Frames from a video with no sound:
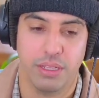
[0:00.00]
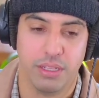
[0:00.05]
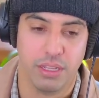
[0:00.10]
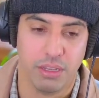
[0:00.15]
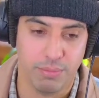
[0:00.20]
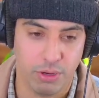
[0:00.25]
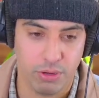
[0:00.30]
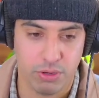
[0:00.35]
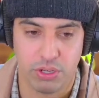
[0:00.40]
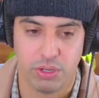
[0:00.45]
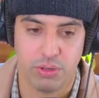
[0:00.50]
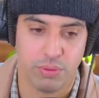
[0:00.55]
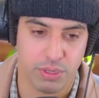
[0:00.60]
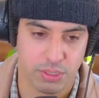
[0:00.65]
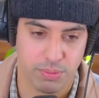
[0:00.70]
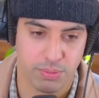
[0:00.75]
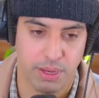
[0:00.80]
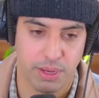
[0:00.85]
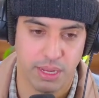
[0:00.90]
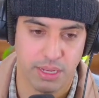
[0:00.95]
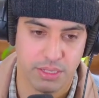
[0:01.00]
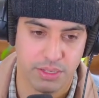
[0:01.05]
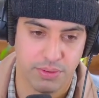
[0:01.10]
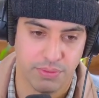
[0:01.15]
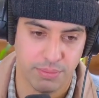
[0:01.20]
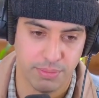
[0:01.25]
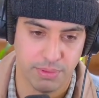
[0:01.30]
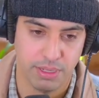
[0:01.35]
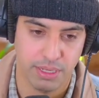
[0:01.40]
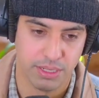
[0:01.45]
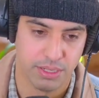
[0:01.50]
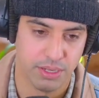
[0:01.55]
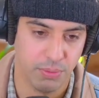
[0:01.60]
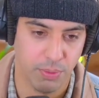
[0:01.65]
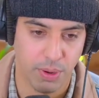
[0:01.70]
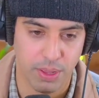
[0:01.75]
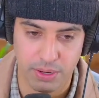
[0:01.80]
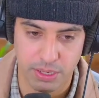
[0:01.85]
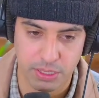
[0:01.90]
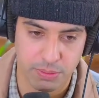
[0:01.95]
the emotional response from the
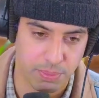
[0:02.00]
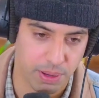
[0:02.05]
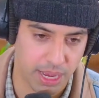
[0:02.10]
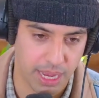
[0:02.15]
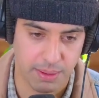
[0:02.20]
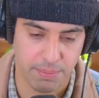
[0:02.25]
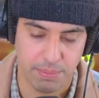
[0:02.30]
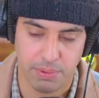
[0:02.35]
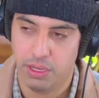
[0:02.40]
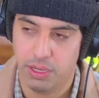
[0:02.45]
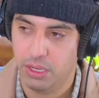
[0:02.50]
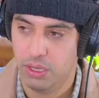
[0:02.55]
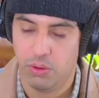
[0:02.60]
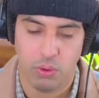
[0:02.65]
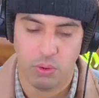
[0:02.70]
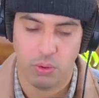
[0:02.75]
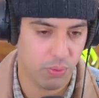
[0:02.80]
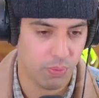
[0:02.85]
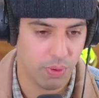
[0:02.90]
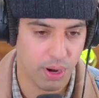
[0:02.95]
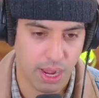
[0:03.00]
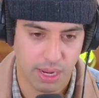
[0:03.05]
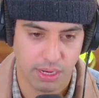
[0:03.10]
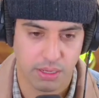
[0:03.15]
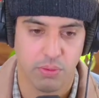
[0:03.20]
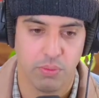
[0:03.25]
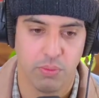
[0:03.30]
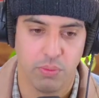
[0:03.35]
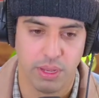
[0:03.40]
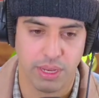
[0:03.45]
listener, whether it's pop or rock.